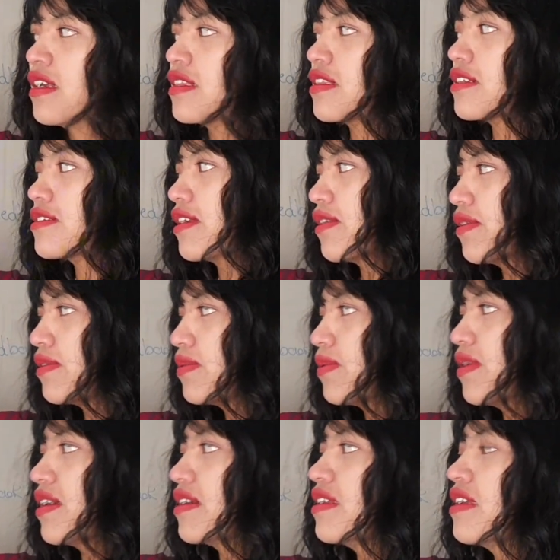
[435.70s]
The second
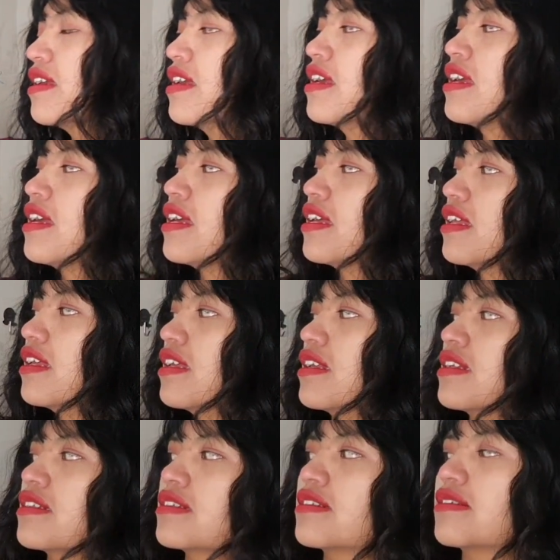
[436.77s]
one
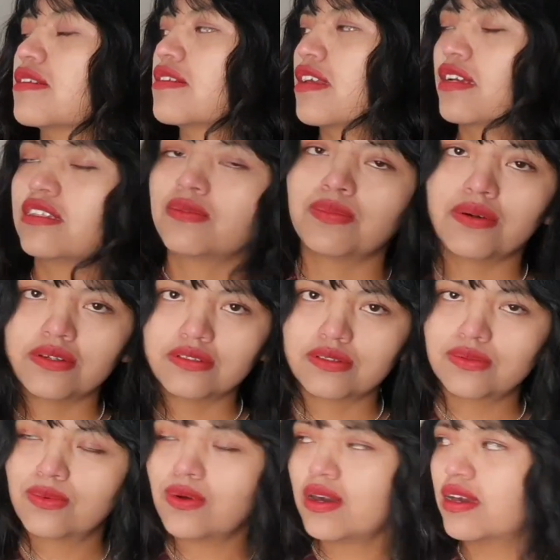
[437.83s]
is the voiced
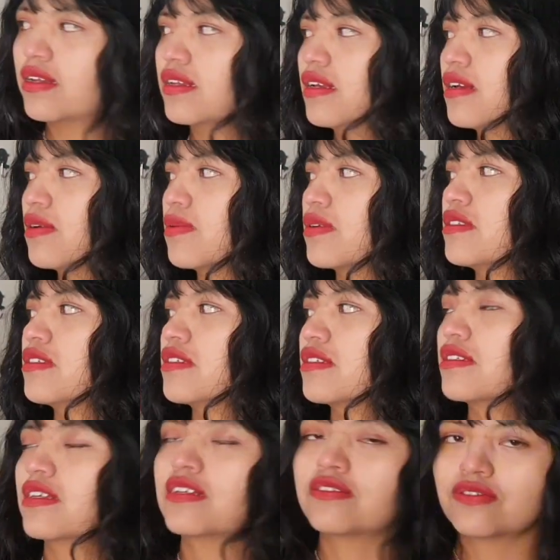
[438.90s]
one, which
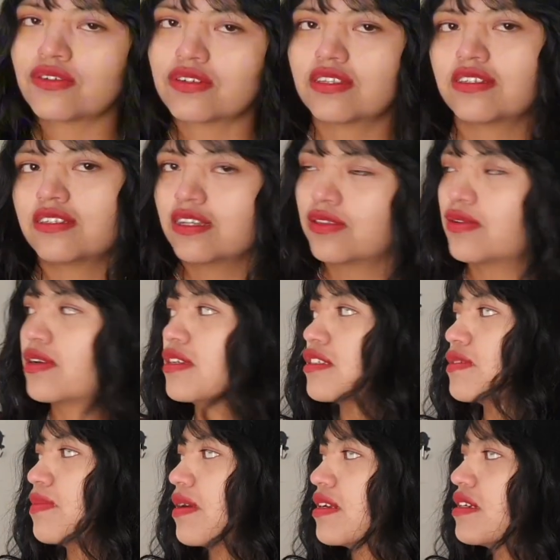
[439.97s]
is ensordecido in
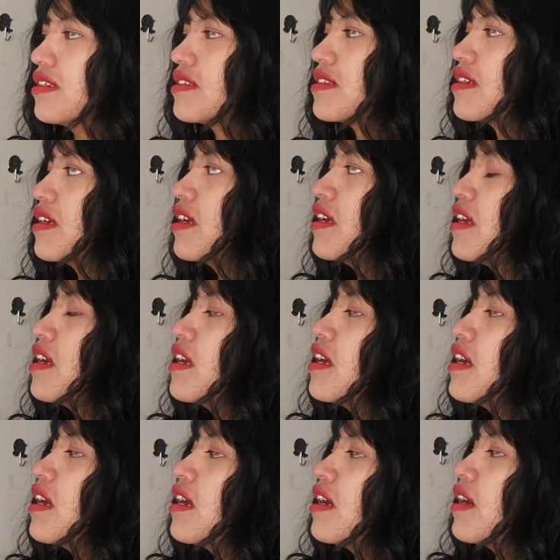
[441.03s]
Spanish.
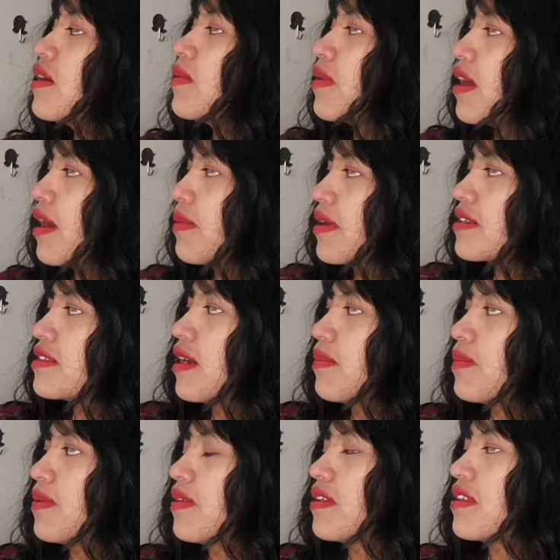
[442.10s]
We have
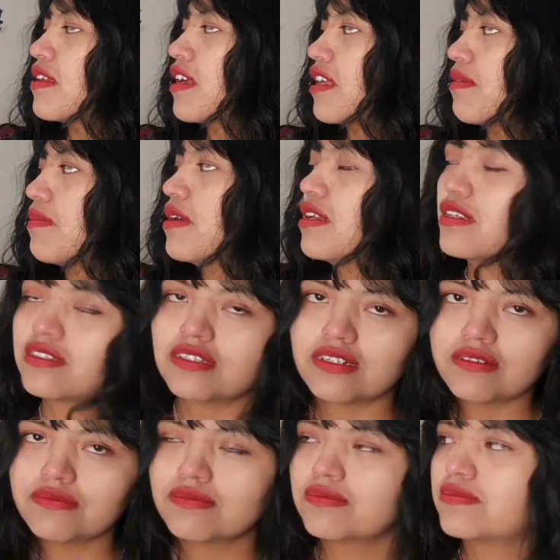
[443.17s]
examples like
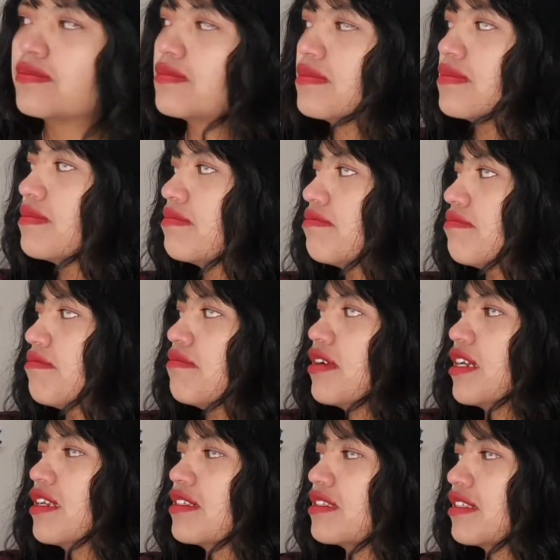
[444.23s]
medicine,
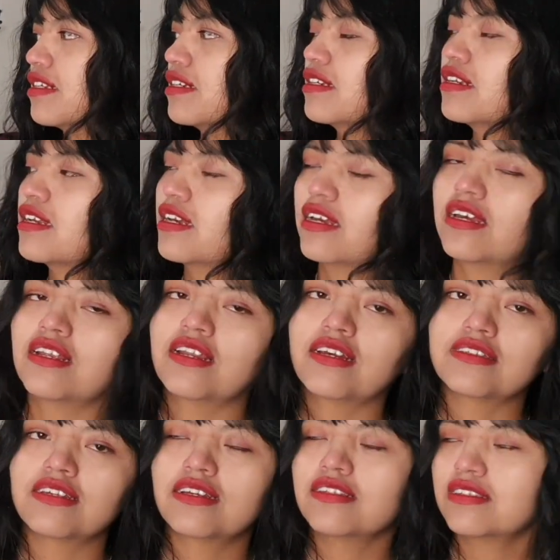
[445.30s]
and
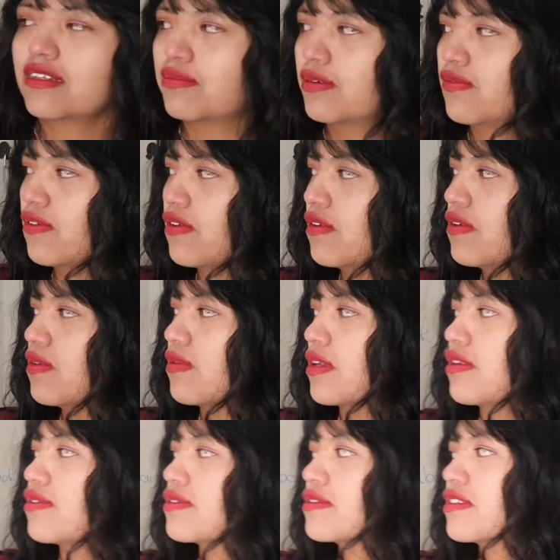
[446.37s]
as I said before, we
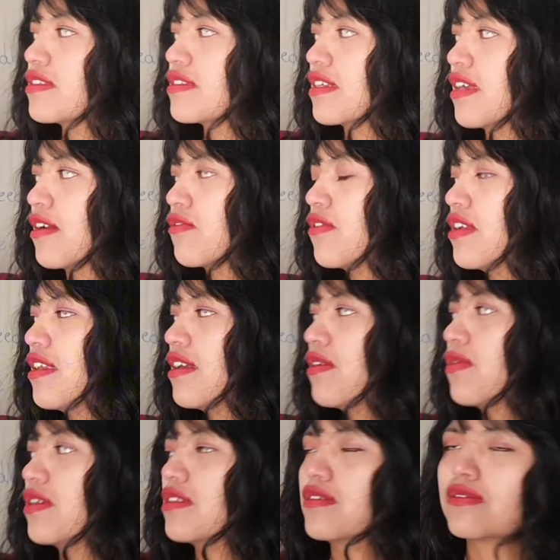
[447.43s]
use this diacritic
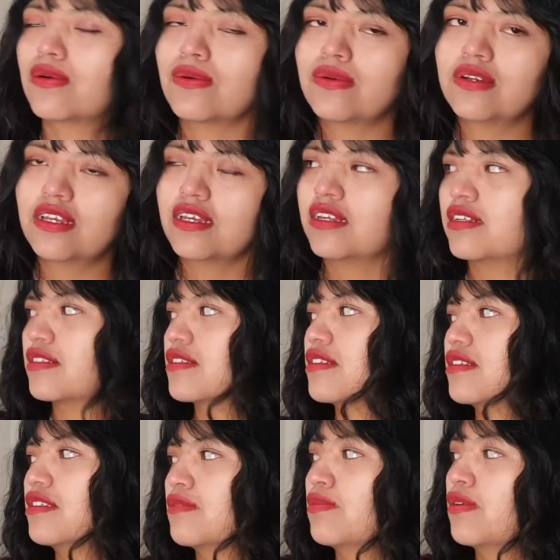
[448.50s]
when sound is
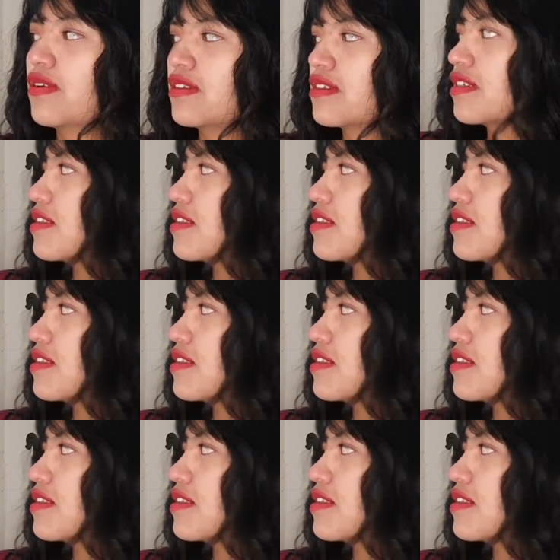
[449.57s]
devoiced.